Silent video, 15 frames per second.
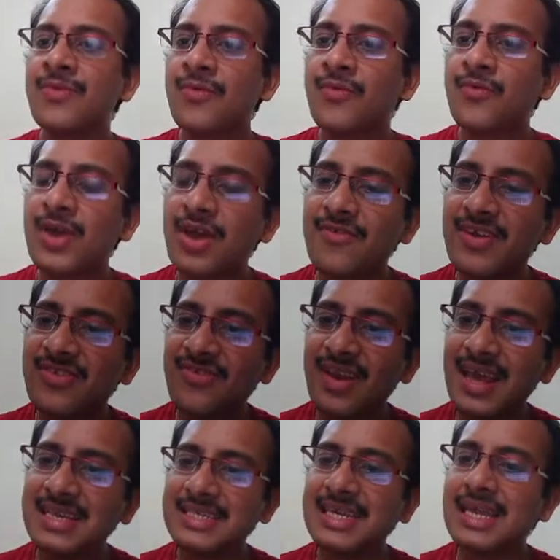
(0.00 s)
we are
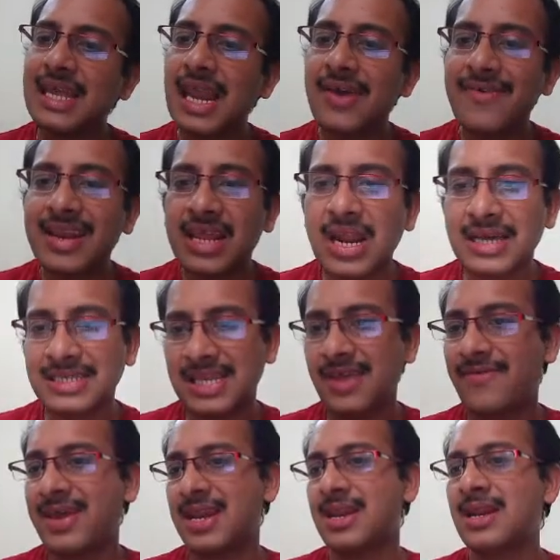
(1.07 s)
visualizing 11 cross
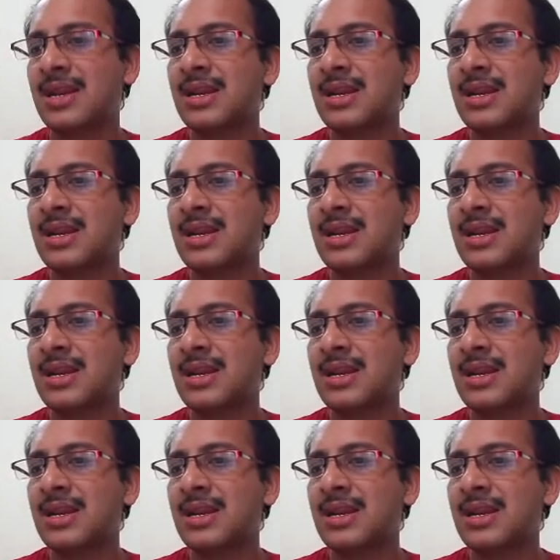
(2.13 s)
11